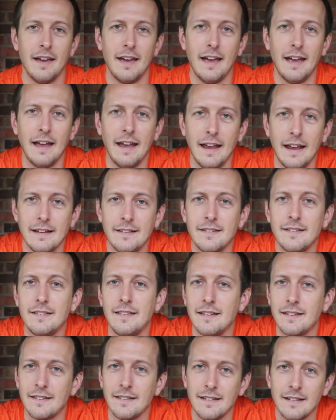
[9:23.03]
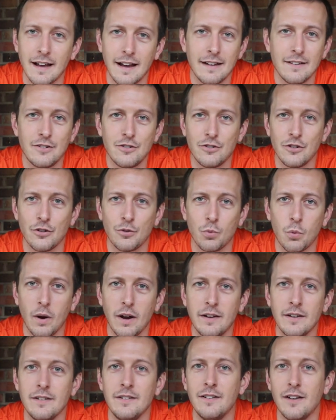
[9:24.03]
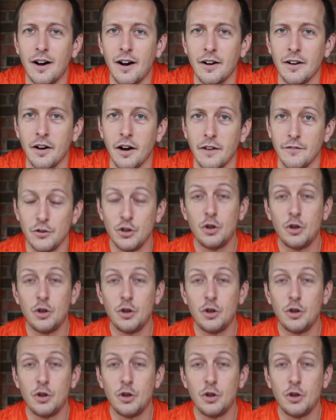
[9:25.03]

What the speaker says: It's this nice just way to nod off.